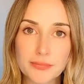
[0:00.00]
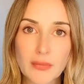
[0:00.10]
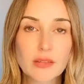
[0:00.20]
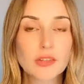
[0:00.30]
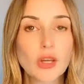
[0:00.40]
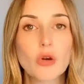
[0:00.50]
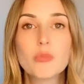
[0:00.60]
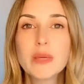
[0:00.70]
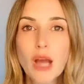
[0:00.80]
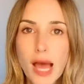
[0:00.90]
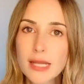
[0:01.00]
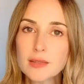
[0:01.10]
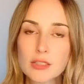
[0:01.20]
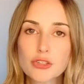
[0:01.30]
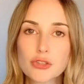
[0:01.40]
So be honest
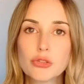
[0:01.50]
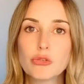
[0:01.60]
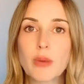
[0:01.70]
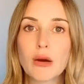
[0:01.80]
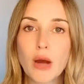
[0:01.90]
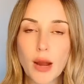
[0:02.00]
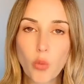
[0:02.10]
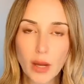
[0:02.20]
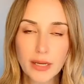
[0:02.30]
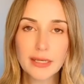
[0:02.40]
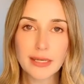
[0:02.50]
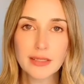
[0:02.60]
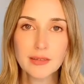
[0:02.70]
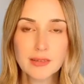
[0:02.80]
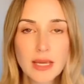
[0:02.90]
and true about what it
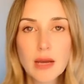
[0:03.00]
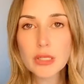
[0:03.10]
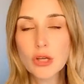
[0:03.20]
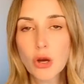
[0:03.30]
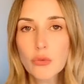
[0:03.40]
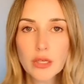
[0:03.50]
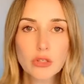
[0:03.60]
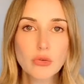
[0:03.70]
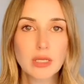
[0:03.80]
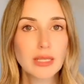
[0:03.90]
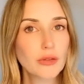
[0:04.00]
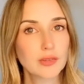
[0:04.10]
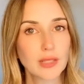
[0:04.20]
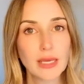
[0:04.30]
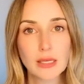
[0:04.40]
is, but know that you can either
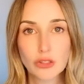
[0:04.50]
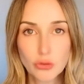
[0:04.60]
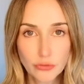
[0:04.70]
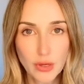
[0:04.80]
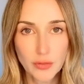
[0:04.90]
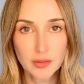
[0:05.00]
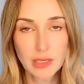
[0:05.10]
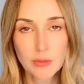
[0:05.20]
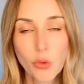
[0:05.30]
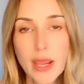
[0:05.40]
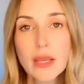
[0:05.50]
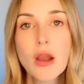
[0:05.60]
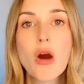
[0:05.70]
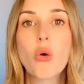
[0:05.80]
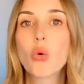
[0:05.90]
say you felt the same way
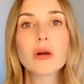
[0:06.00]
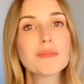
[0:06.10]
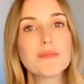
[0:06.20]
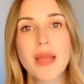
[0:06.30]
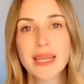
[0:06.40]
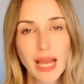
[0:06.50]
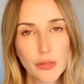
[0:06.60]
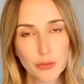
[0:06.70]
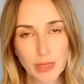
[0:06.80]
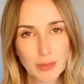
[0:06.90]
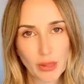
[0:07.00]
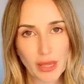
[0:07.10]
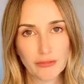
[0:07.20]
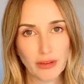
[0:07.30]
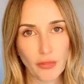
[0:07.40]
or many other people
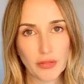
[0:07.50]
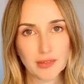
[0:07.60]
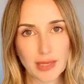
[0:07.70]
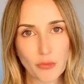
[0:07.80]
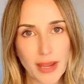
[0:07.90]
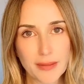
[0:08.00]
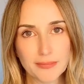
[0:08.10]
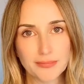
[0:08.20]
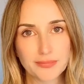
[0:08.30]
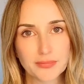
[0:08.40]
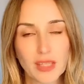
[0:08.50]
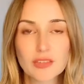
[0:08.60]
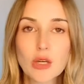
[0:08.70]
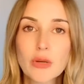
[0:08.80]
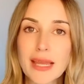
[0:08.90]
have felt the same way.
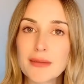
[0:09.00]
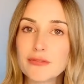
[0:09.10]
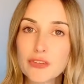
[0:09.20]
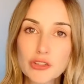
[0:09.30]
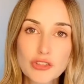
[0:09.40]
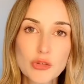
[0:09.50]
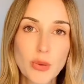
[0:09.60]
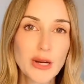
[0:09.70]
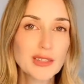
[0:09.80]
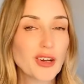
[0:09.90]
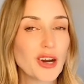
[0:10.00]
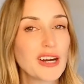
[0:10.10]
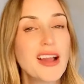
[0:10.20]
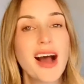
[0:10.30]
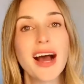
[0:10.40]
So again, first two parts are,
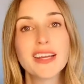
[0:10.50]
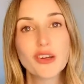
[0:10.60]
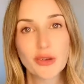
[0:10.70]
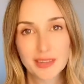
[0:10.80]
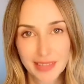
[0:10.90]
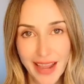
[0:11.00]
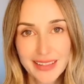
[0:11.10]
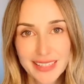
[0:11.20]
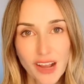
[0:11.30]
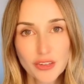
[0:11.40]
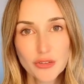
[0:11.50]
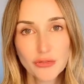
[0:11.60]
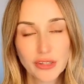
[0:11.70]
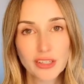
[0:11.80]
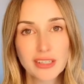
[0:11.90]
I know exactly how you
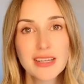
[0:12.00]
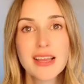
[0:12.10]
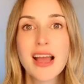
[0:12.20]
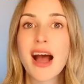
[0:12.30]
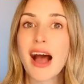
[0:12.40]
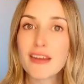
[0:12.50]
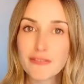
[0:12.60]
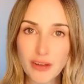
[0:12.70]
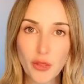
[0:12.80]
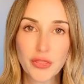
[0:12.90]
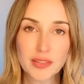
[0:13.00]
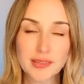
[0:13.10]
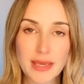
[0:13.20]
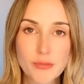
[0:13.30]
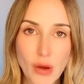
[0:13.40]
feel. I felt the
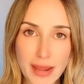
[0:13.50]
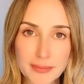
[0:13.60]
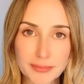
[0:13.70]
same way.